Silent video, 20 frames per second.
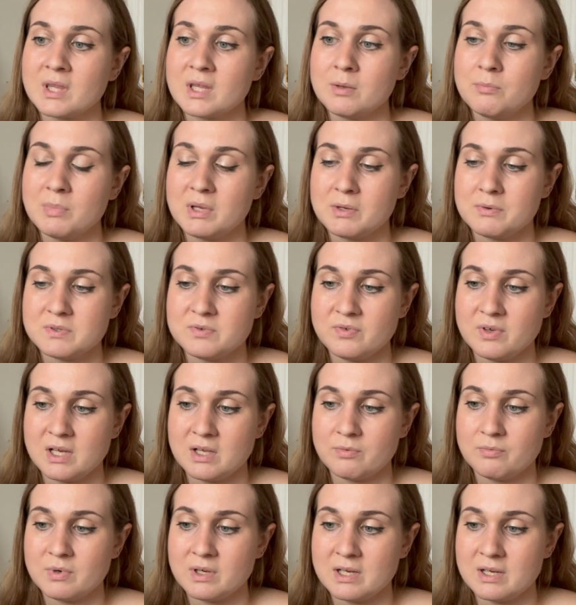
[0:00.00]
but it was
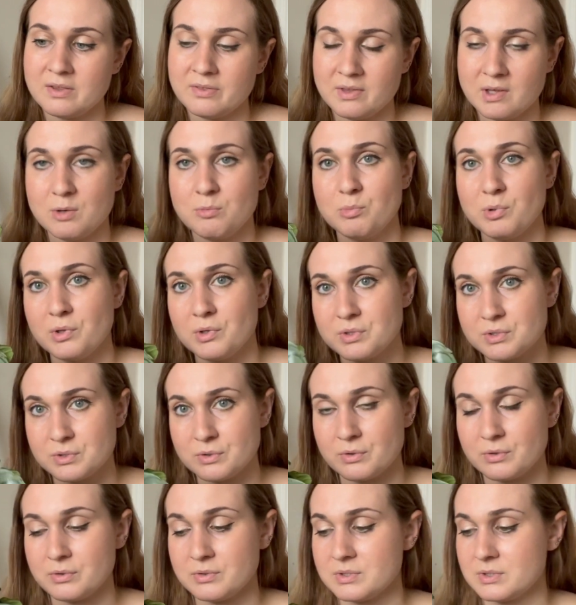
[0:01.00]
feeling really thin, but the
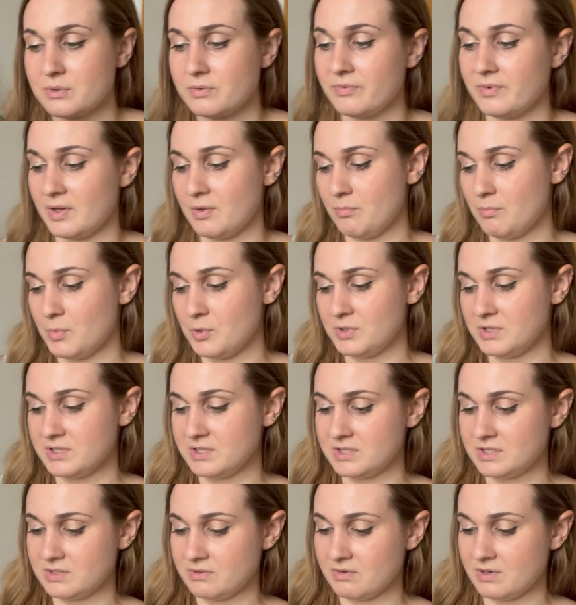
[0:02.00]
soil still felt
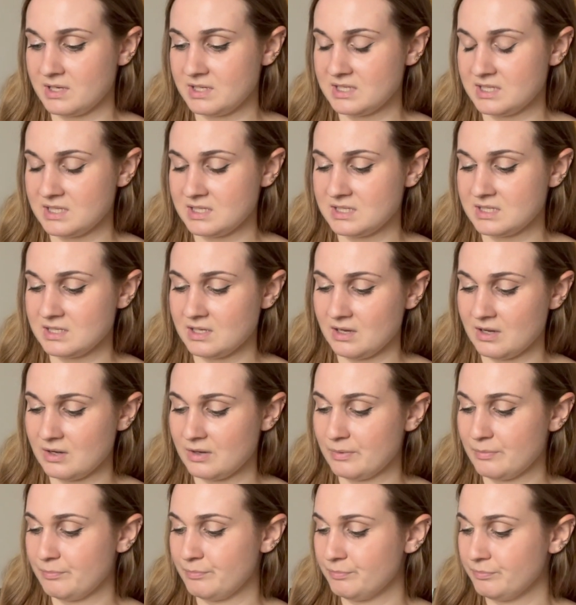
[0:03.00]
moist, so I did
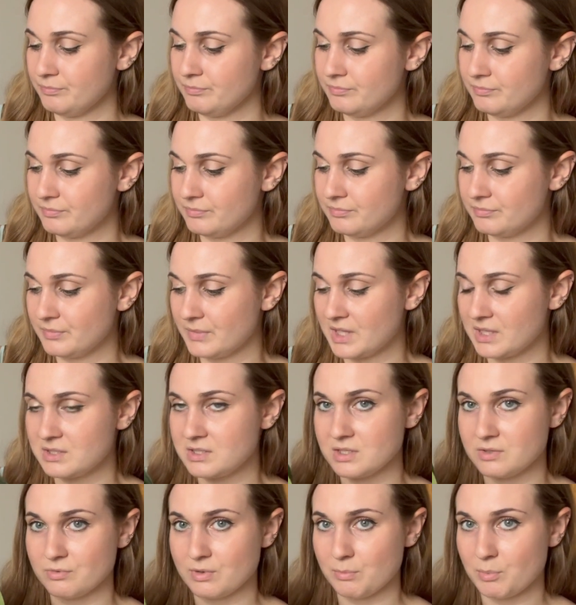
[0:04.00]

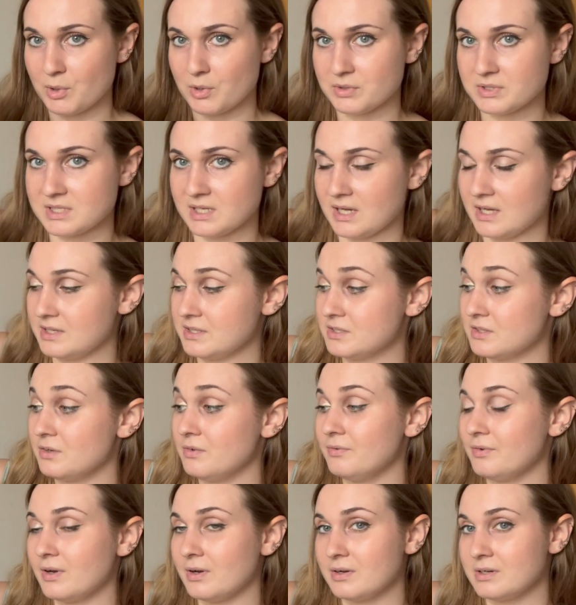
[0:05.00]
repot it, and so
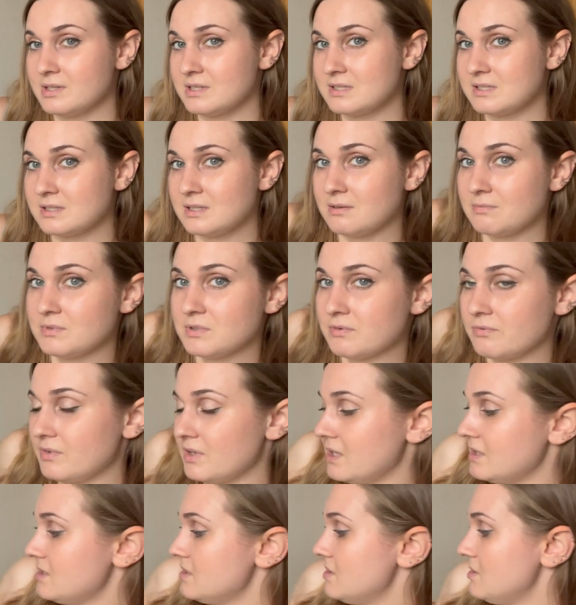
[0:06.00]
far it doesn't seem to have
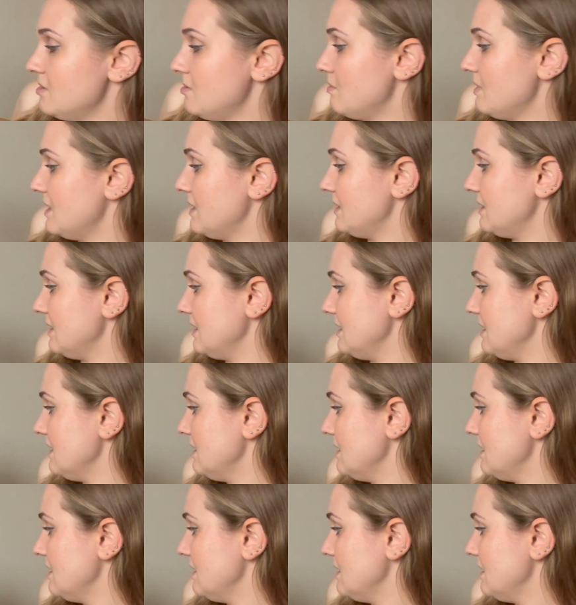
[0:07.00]
reacted too badly.